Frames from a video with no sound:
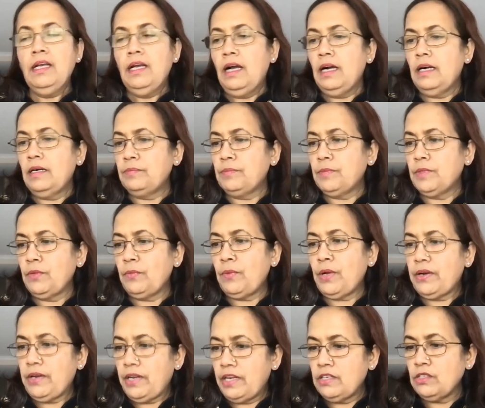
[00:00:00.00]

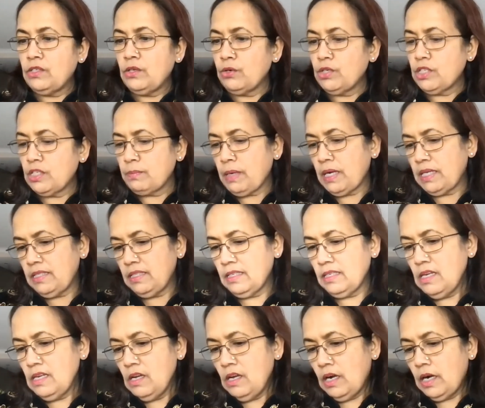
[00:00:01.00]
were endorsed by the
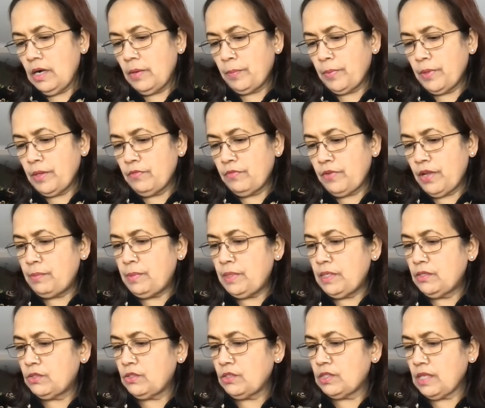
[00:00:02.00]

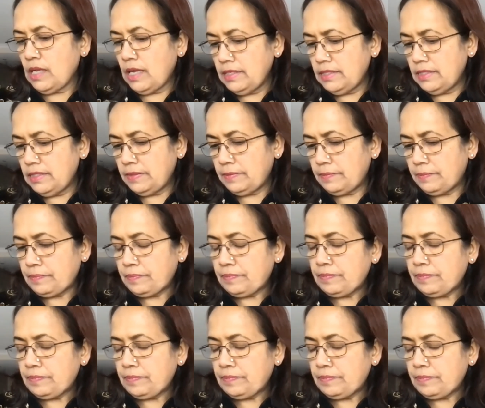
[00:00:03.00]
Fabian Society.